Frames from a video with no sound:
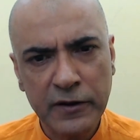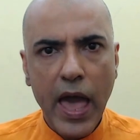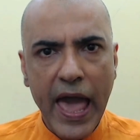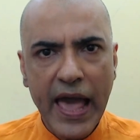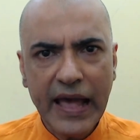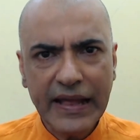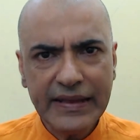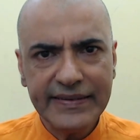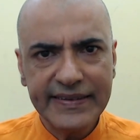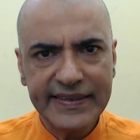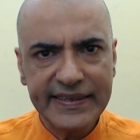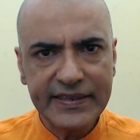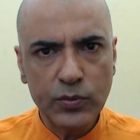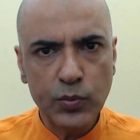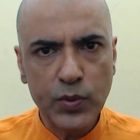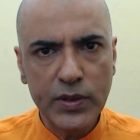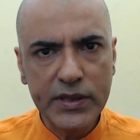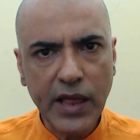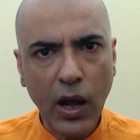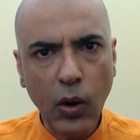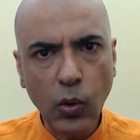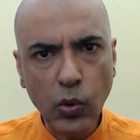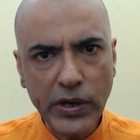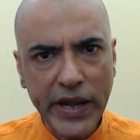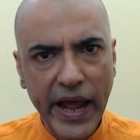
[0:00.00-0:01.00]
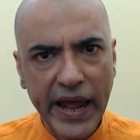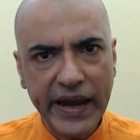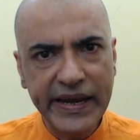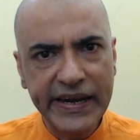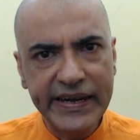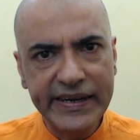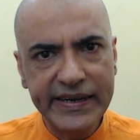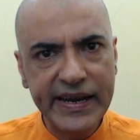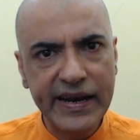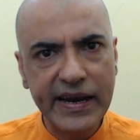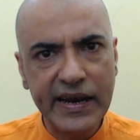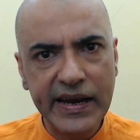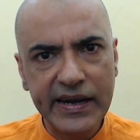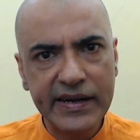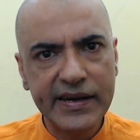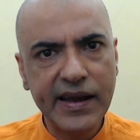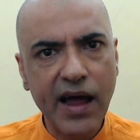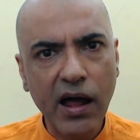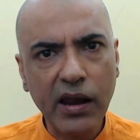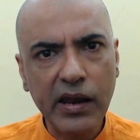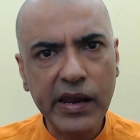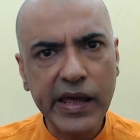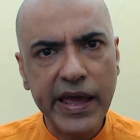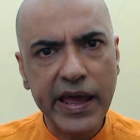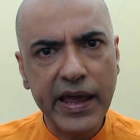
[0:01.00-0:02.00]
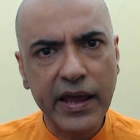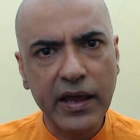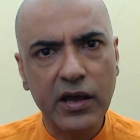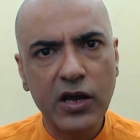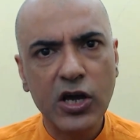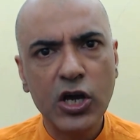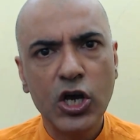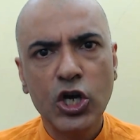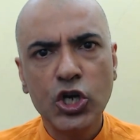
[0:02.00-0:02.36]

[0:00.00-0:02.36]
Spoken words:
Hence, without any delay, darling,